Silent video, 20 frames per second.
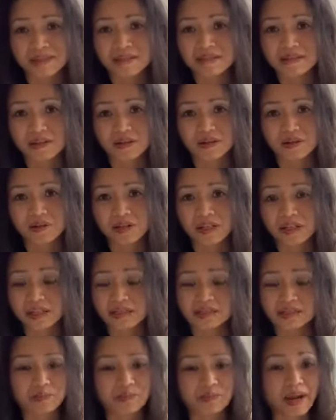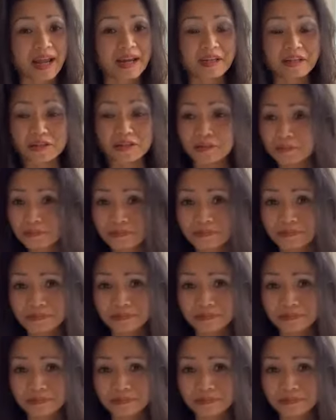So it's brand new.